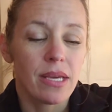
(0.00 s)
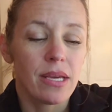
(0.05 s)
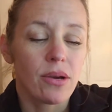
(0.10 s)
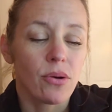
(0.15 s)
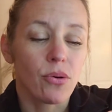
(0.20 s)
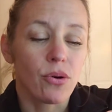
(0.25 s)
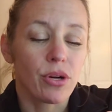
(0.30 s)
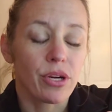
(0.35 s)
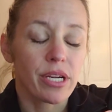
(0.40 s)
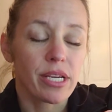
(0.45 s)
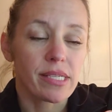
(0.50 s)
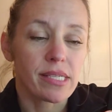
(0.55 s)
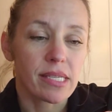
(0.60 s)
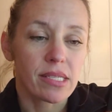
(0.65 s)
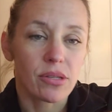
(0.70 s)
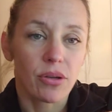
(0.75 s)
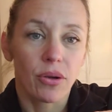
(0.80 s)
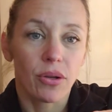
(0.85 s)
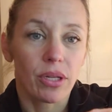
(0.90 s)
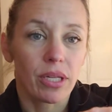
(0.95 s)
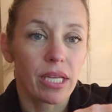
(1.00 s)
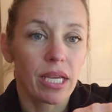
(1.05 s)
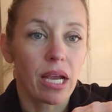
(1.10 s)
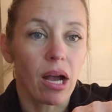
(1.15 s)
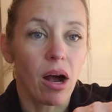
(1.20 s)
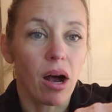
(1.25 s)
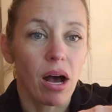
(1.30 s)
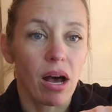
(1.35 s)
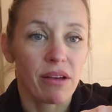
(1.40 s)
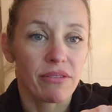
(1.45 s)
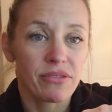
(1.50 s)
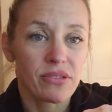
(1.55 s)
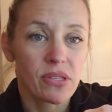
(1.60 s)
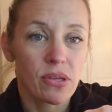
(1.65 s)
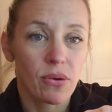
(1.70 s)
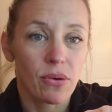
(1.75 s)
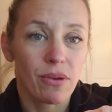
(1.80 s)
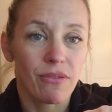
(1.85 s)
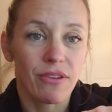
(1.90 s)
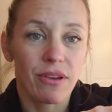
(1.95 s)
Or is it totally off?
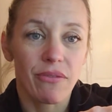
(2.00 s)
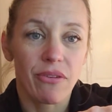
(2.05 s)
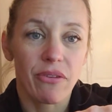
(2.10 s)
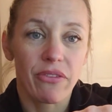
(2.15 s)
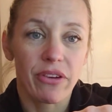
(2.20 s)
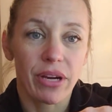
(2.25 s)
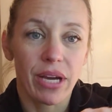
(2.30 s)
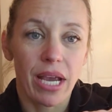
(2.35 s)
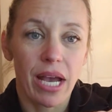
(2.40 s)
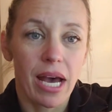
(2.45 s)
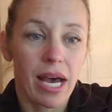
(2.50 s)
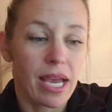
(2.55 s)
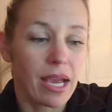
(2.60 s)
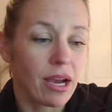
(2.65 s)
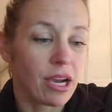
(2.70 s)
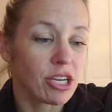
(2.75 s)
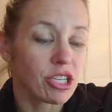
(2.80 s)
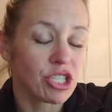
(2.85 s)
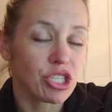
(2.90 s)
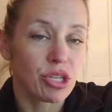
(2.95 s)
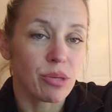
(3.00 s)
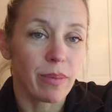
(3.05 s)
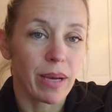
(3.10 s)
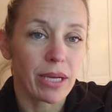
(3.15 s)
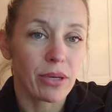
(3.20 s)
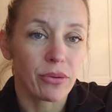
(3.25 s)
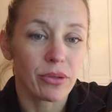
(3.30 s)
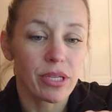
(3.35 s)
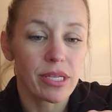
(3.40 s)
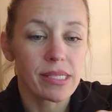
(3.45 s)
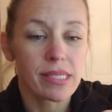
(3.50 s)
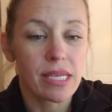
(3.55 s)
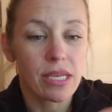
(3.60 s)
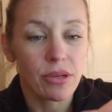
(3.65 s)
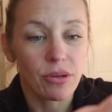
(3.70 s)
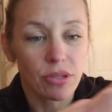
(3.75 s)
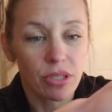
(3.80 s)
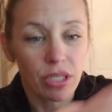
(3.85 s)
So if you have a very high arch, you might only see your